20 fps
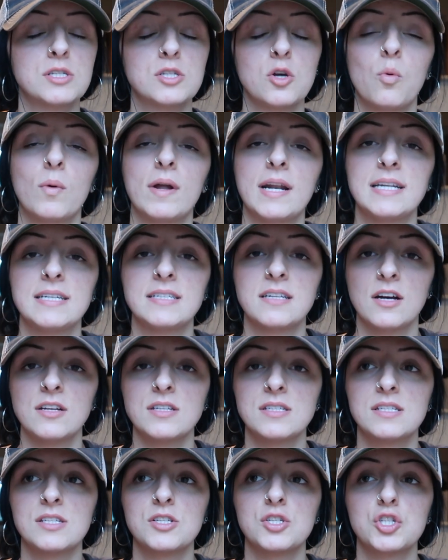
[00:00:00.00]
so when it
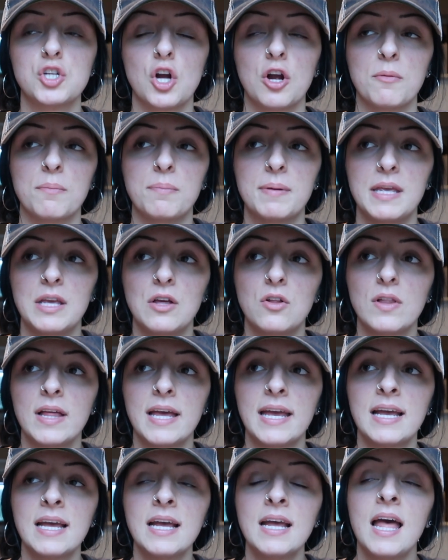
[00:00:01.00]
does start
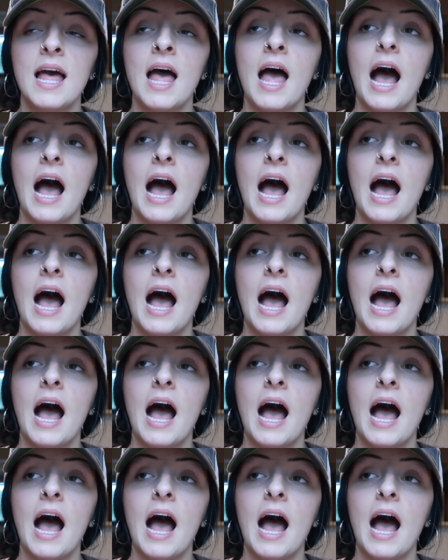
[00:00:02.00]
peeling,